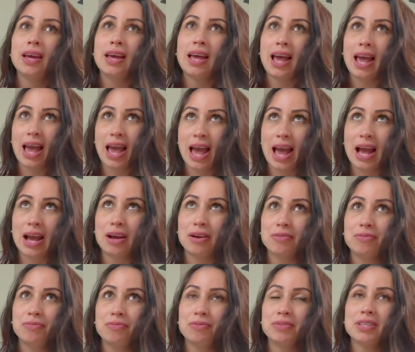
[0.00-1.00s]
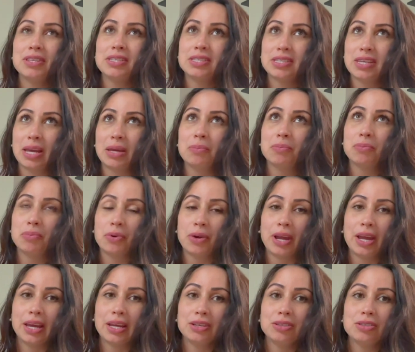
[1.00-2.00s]
have the same
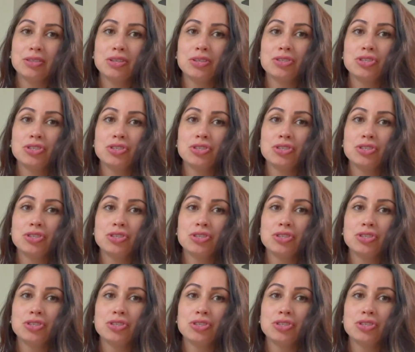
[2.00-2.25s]
brand,